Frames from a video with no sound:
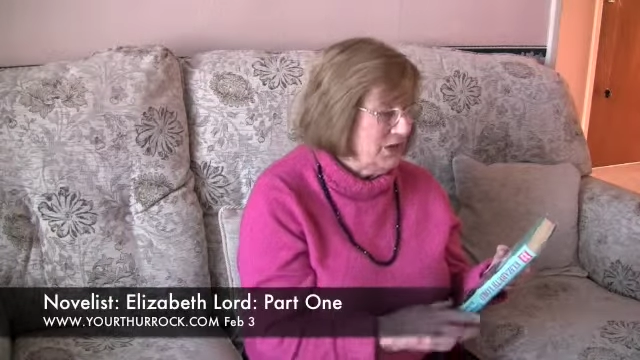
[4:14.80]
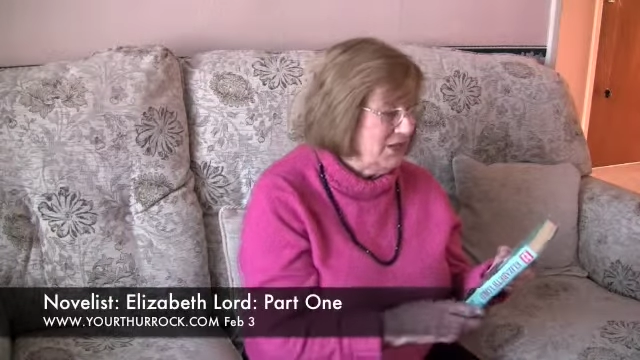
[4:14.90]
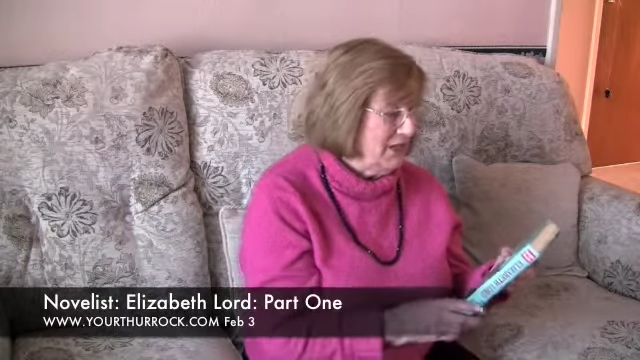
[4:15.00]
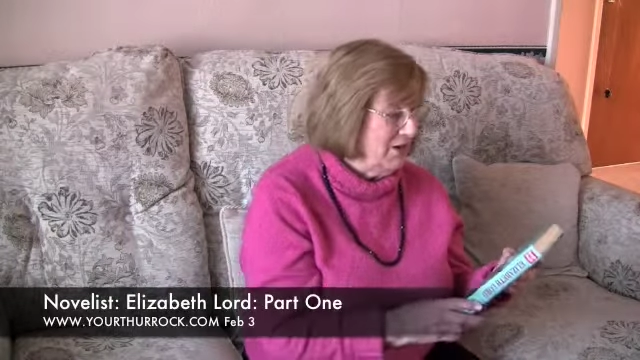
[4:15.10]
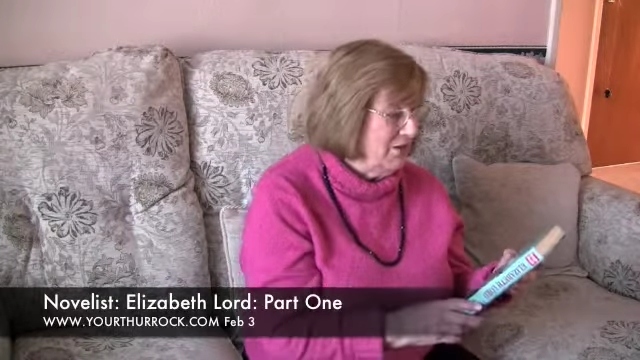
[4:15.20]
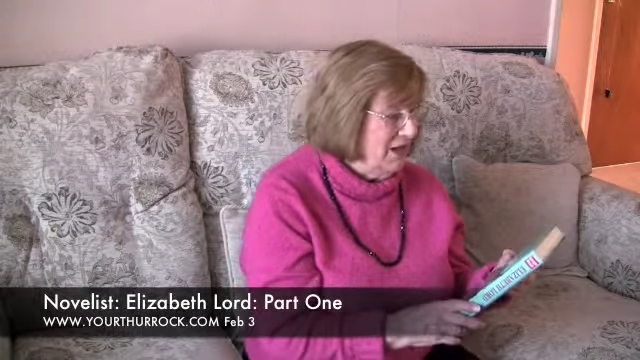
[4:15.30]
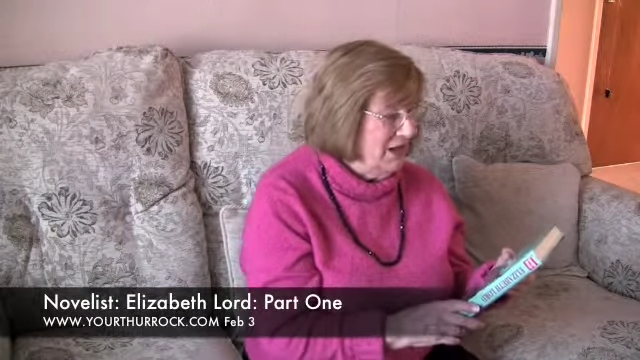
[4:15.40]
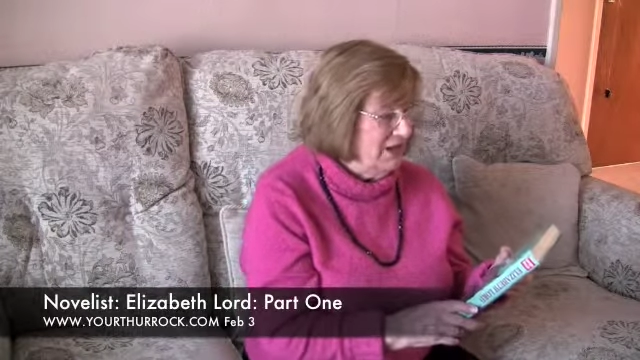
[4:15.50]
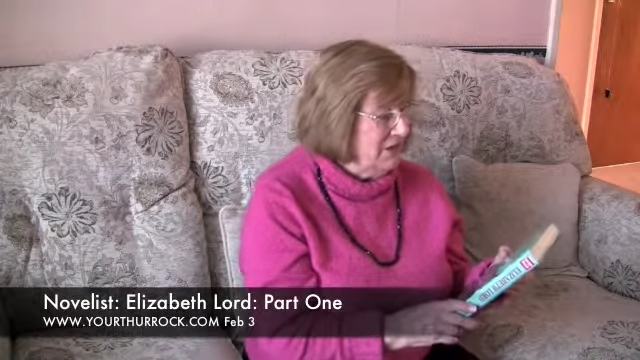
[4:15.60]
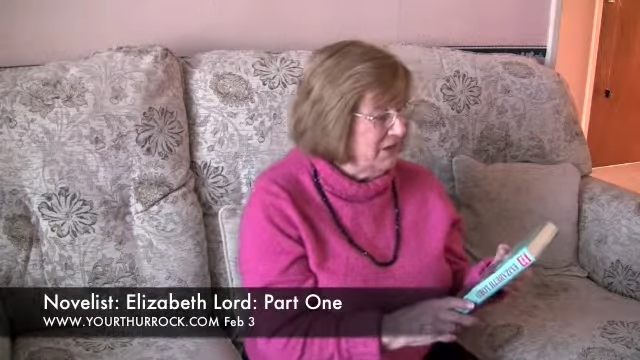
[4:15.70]
detail.
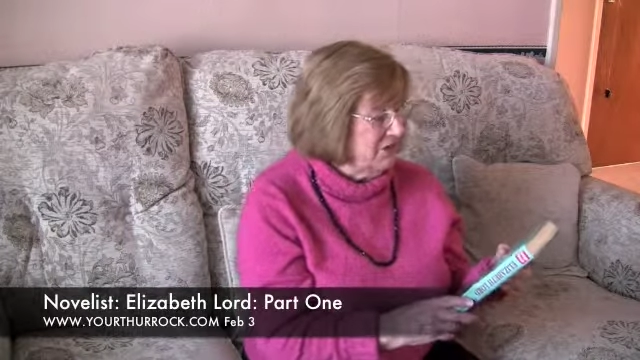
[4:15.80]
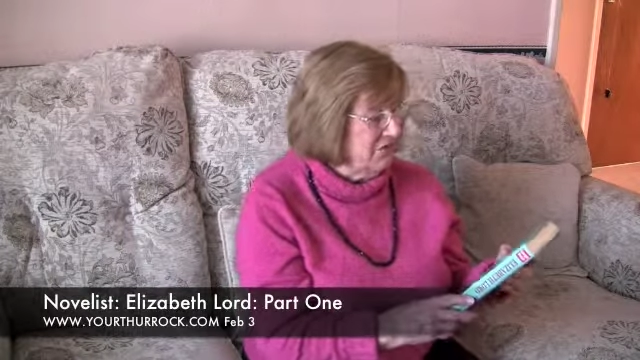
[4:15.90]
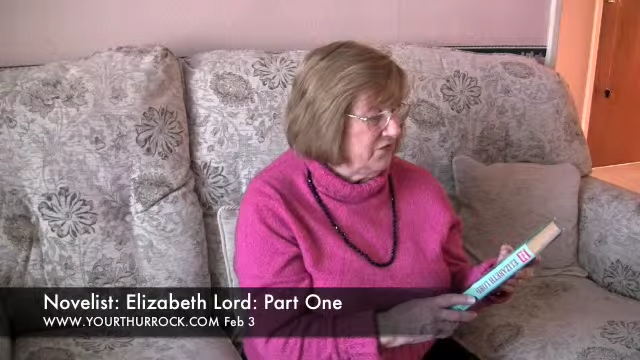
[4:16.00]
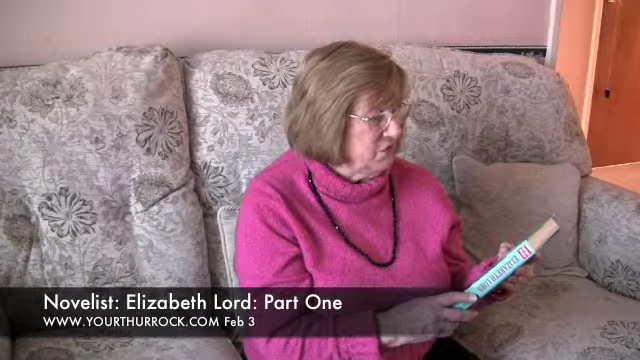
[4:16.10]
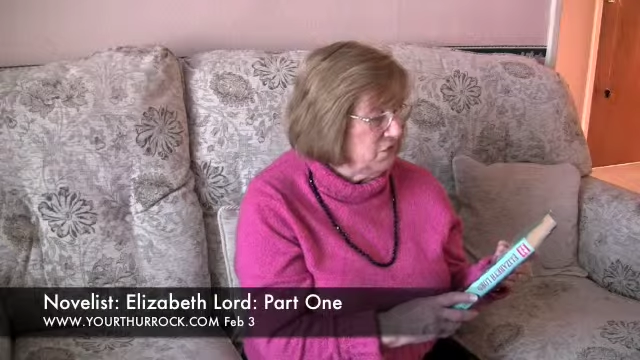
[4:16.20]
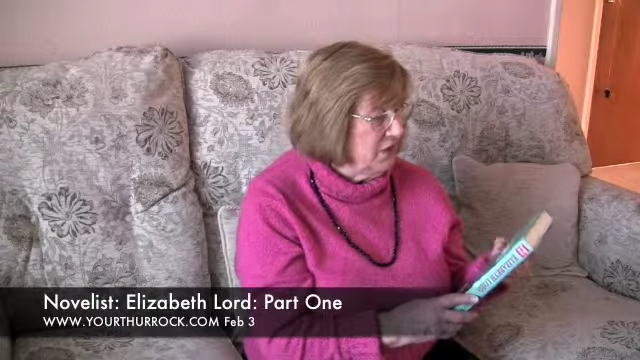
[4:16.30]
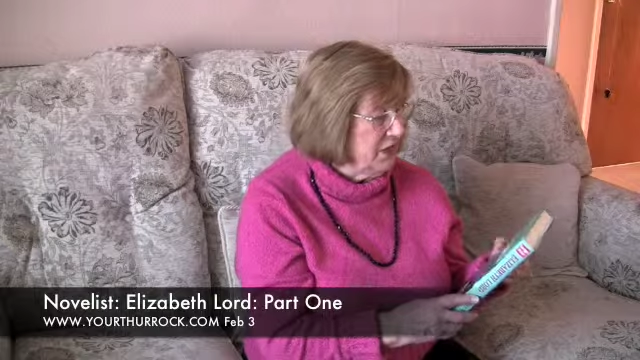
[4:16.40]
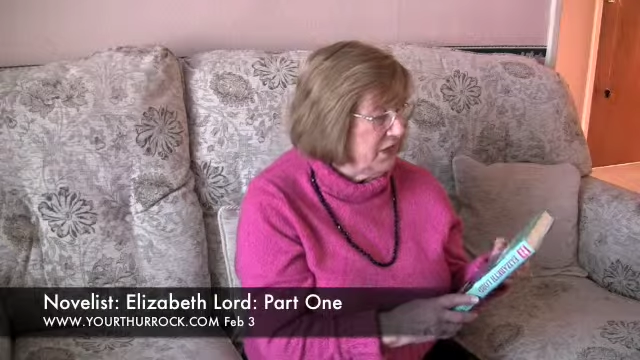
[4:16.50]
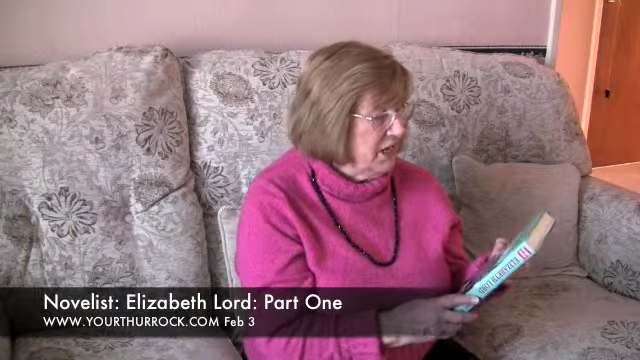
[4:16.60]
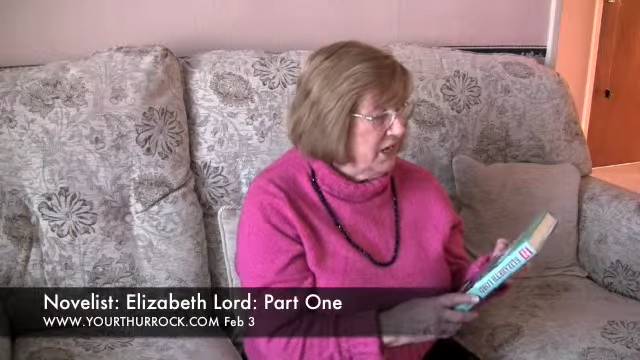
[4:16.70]
This is a
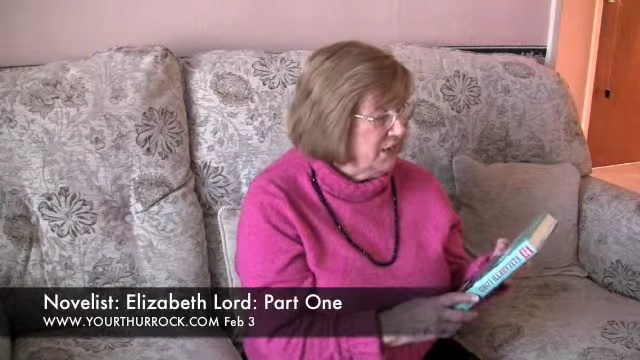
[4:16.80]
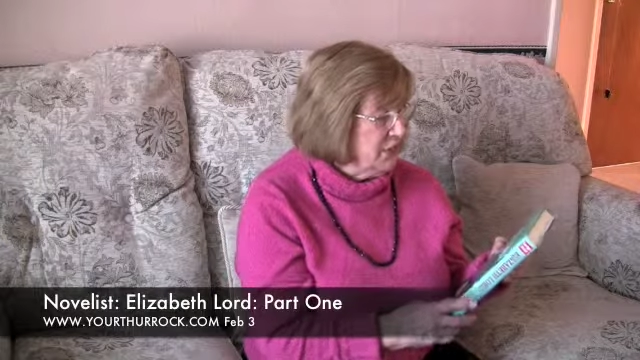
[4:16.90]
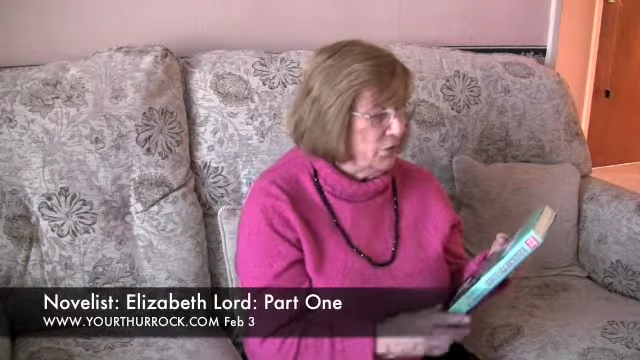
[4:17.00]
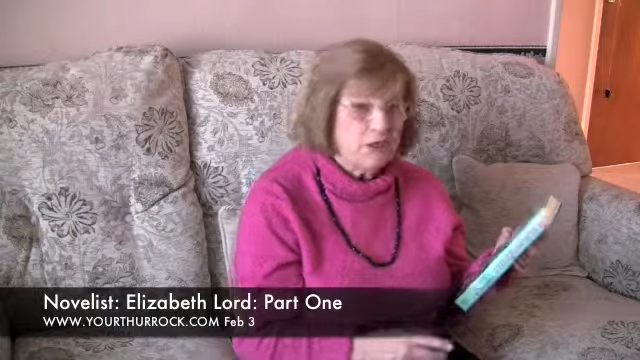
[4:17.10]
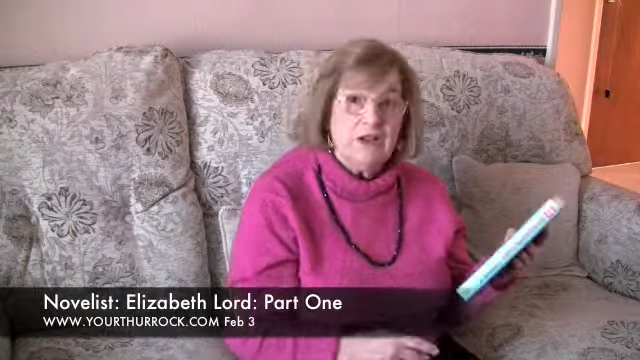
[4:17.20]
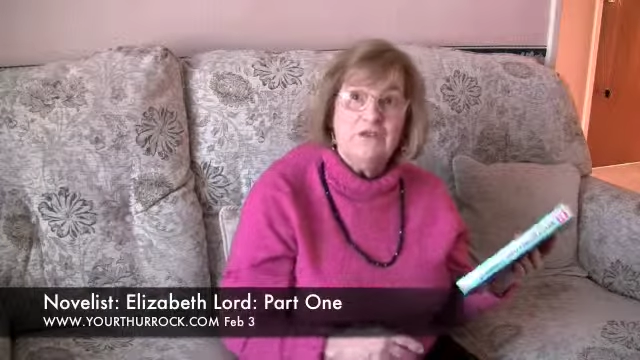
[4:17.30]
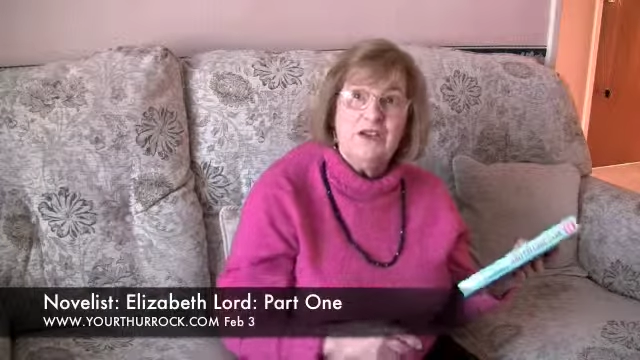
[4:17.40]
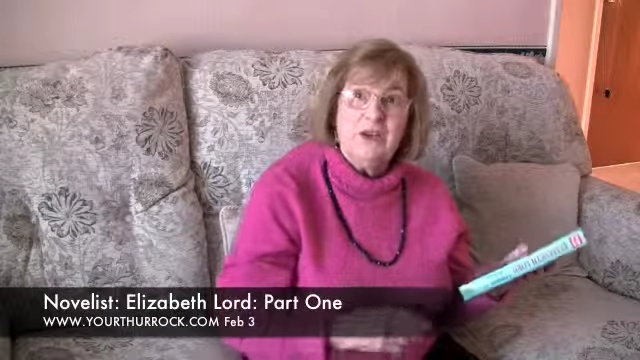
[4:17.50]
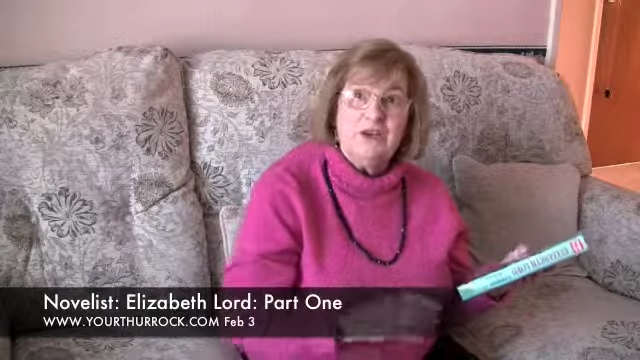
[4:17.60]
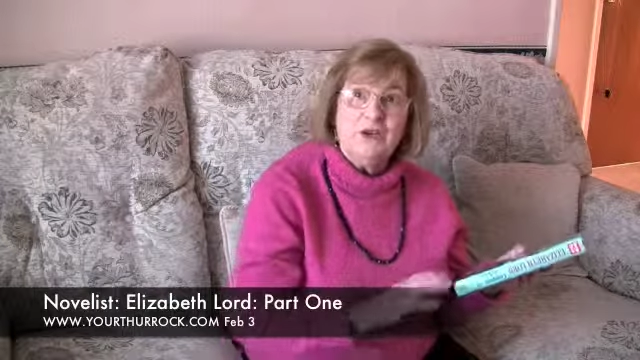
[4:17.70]
first-rate historical
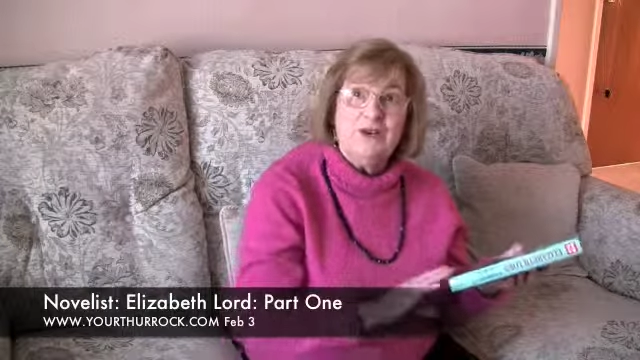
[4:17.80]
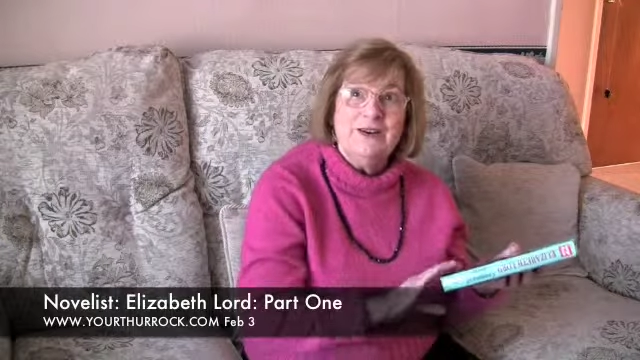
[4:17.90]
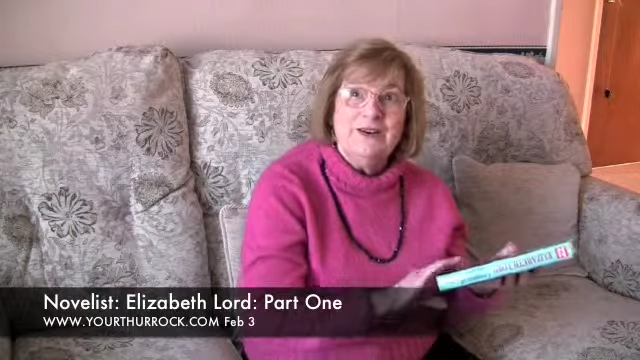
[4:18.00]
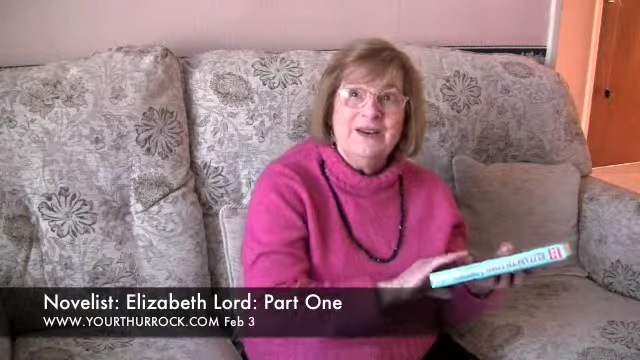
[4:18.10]
adventure.